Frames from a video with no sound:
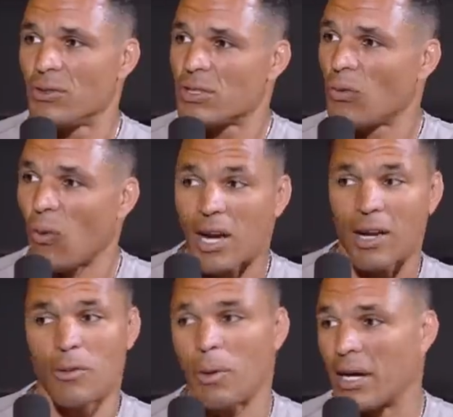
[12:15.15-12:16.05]
you to walk
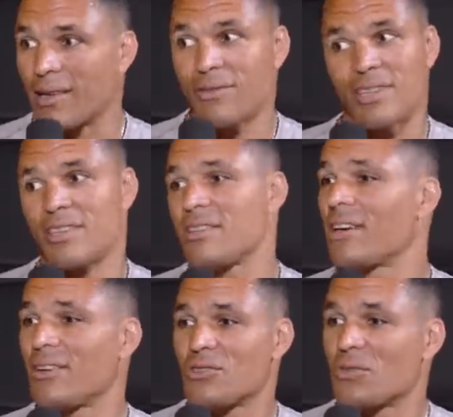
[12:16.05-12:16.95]
everybody, give the
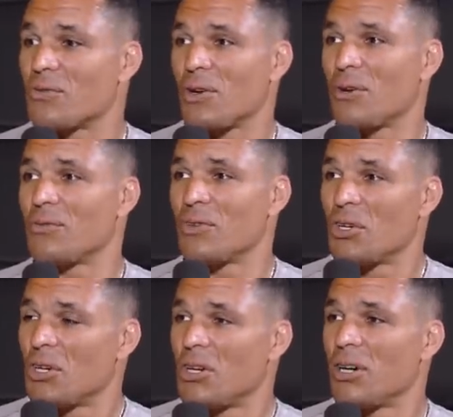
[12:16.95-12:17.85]
details of, of,
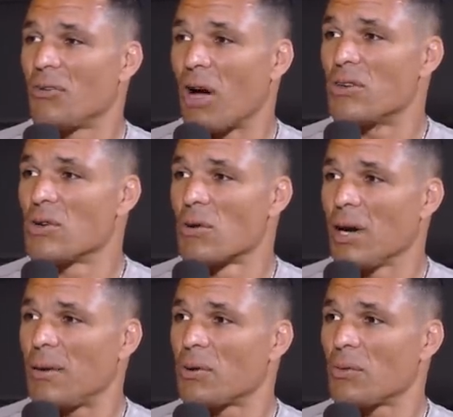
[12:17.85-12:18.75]
of how you
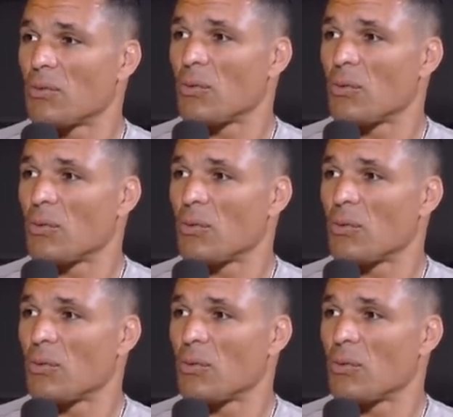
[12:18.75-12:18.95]
grew up, of